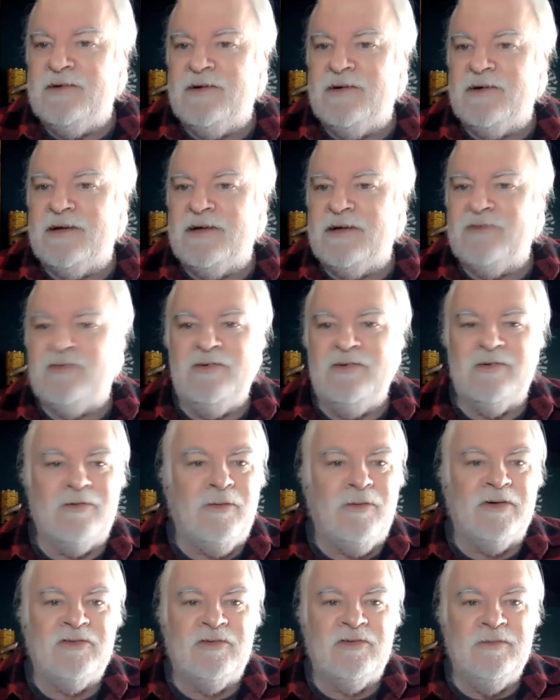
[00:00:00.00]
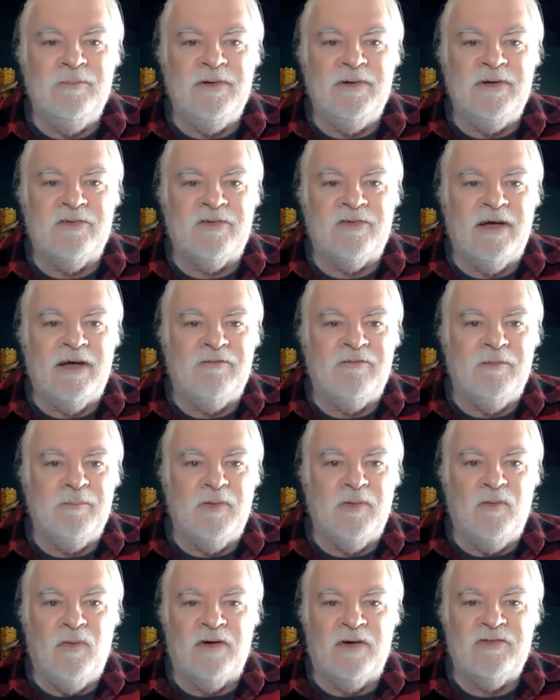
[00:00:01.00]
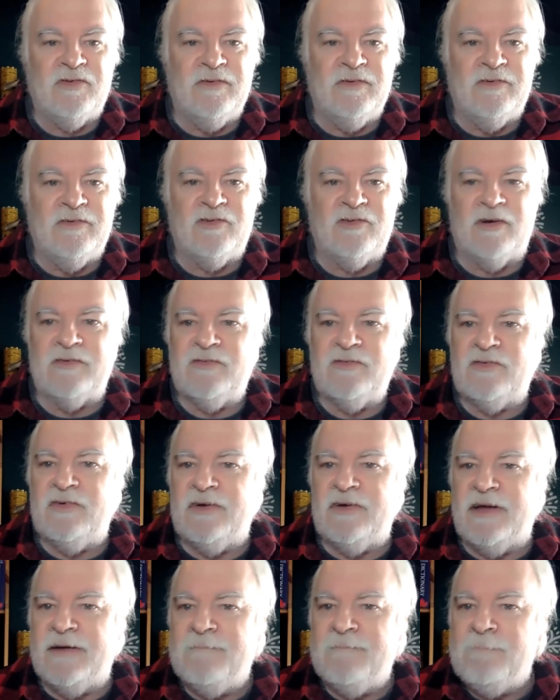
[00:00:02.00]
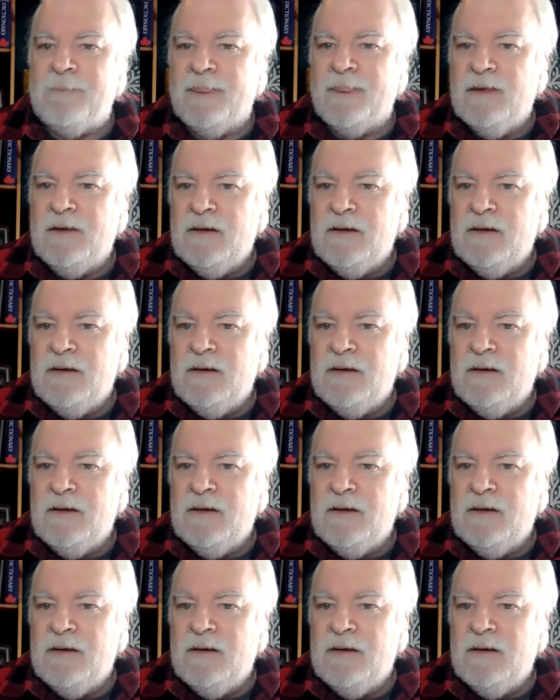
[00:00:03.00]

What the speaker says: cannot answer your question because I haven't been watching the charts today.